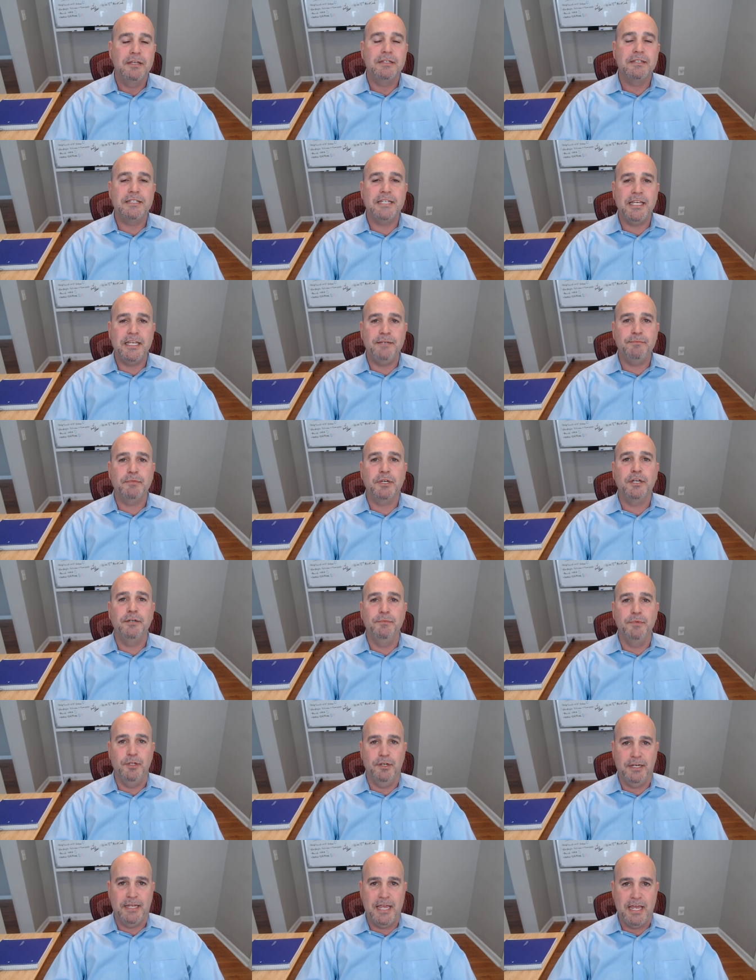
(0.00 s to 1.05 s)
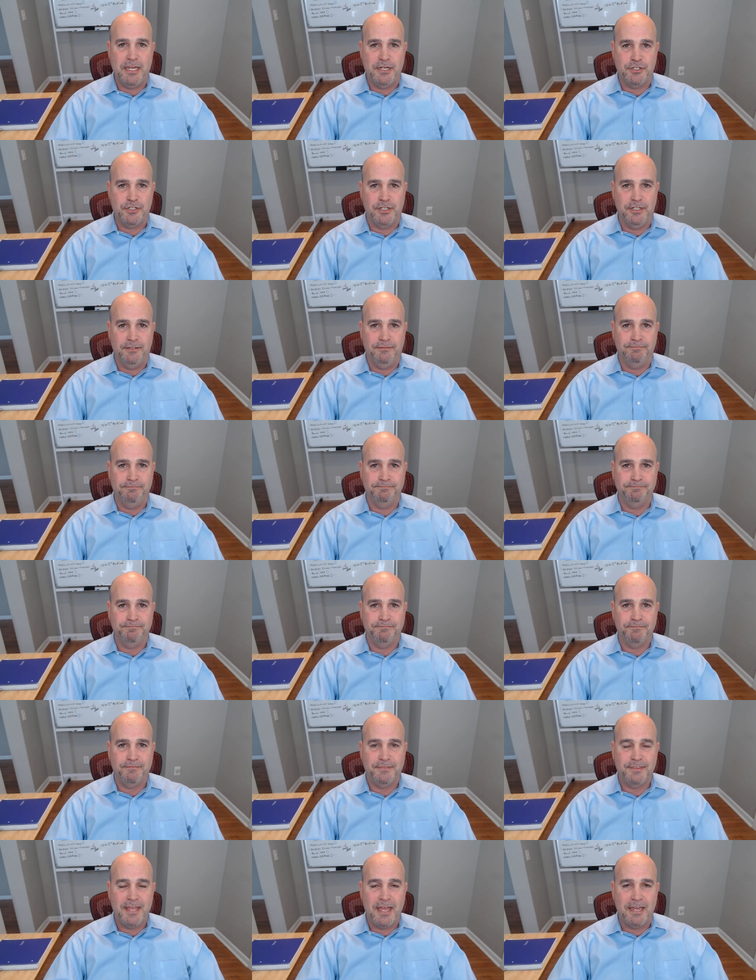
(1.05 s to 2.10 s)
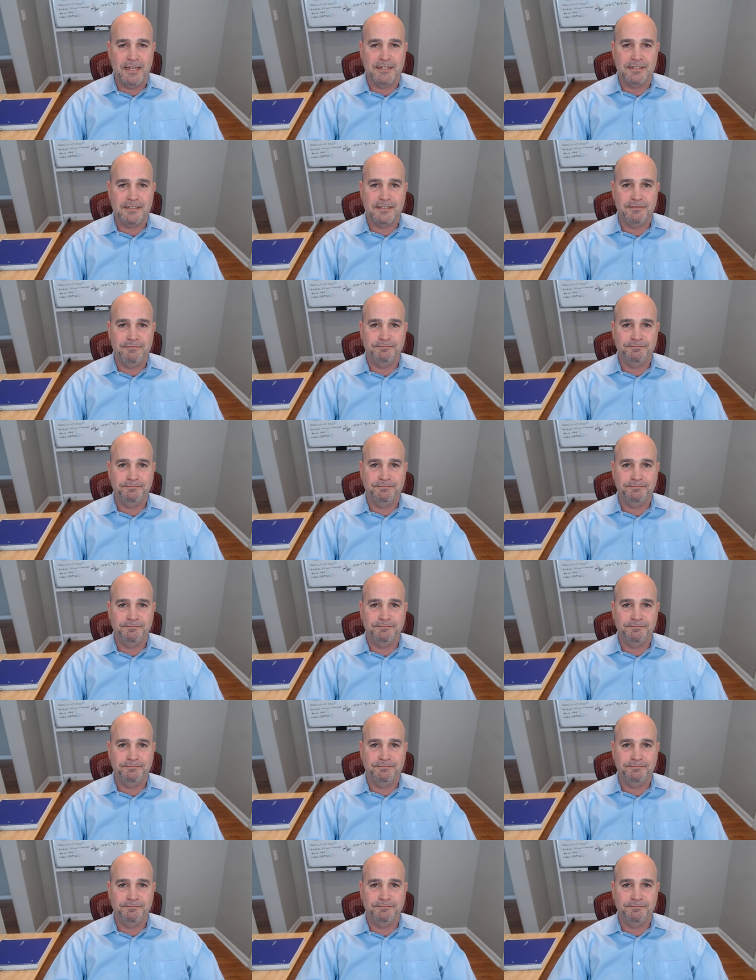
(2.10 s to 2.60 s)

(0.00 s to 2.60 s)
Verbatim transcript: team communication. Thanks.